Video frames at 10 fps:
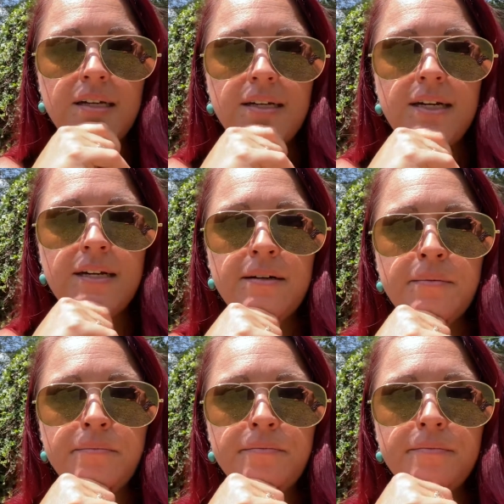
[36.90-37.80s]

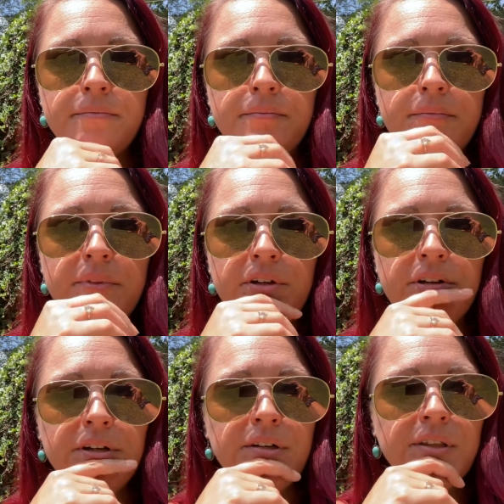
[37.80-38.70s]
Um,
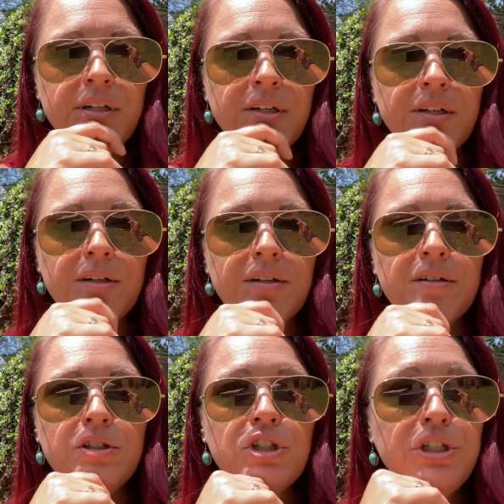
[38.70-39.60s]
their their
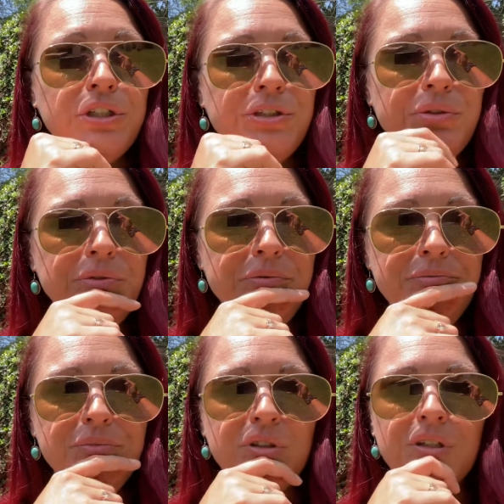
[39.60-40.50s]
tomb,
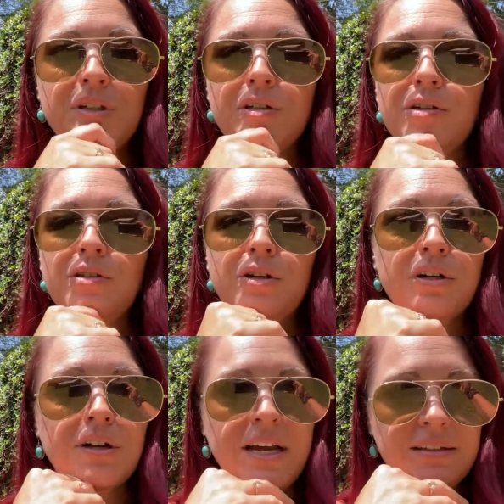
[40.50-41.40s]
their their
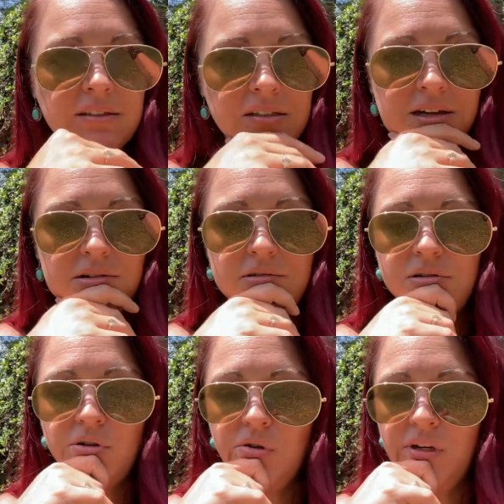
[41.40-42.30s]

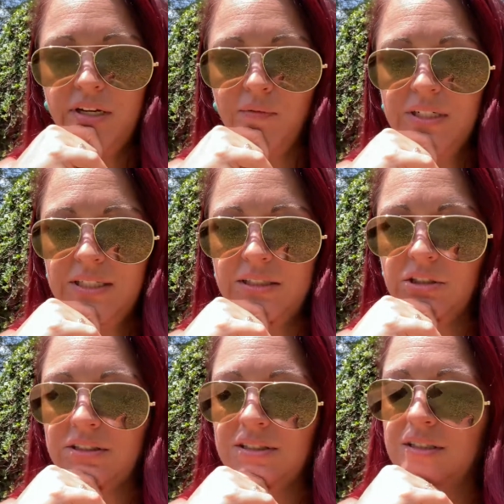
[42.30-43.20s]
headstone, and really
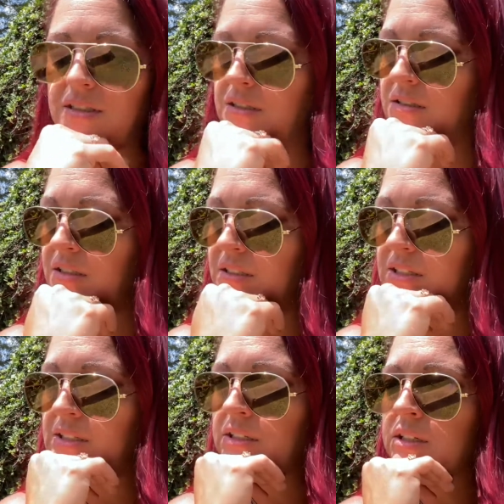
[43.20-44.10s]
just
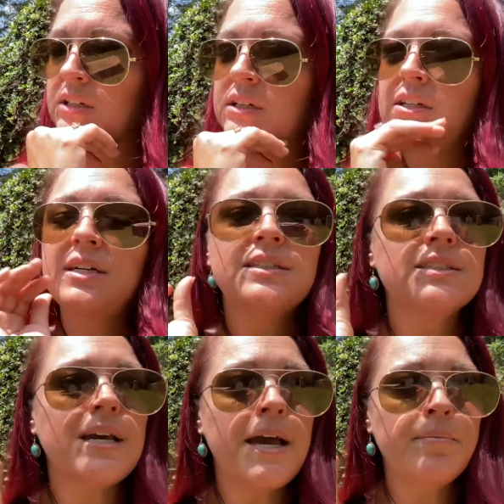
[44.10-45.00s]

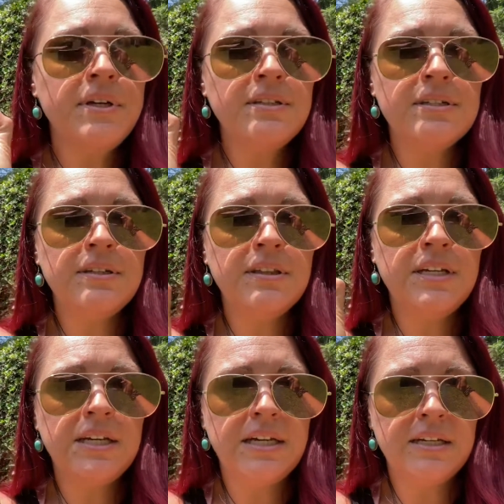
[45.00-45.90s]
tap into
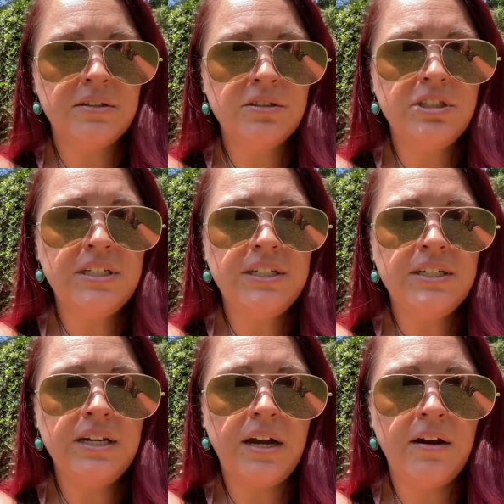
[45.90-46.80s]
the
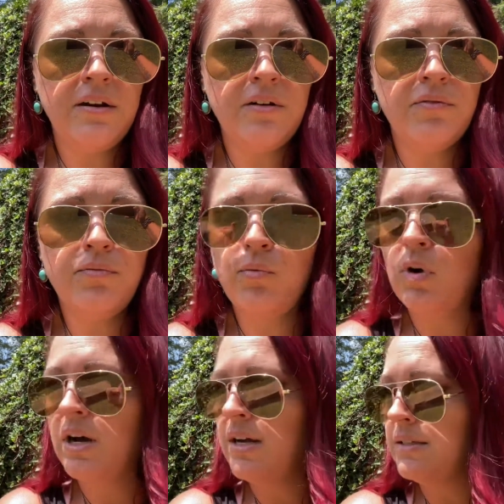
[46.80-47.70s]
energy of
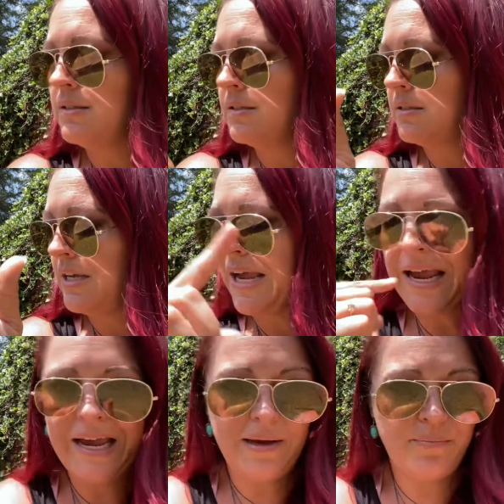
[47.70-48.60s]
what's
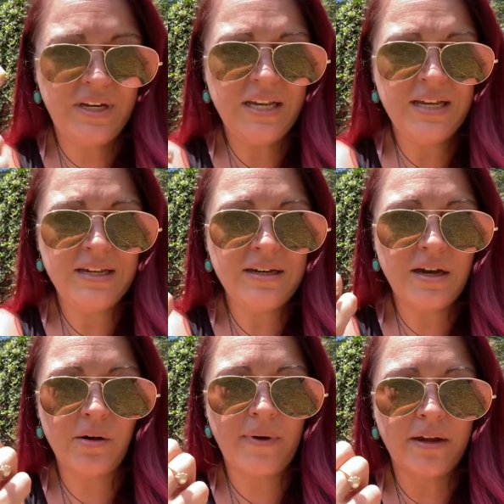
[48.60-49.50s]
happening
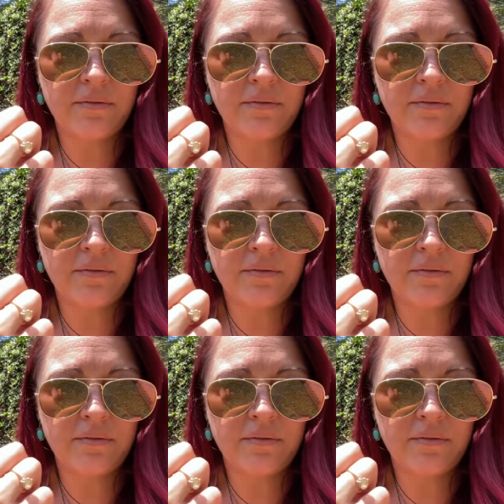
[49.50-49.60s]
around